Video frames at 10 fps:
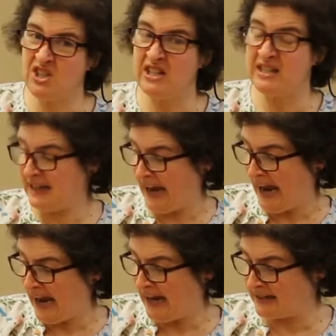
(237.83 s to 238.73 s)
It was
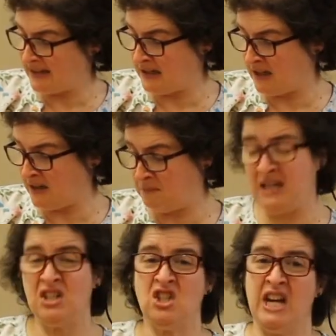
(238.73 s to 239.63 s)
just an
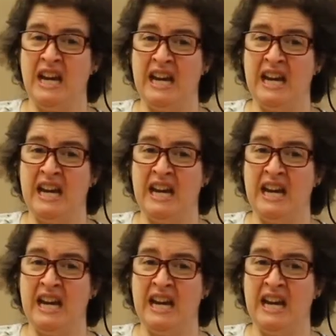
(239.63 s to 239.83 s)
accident, but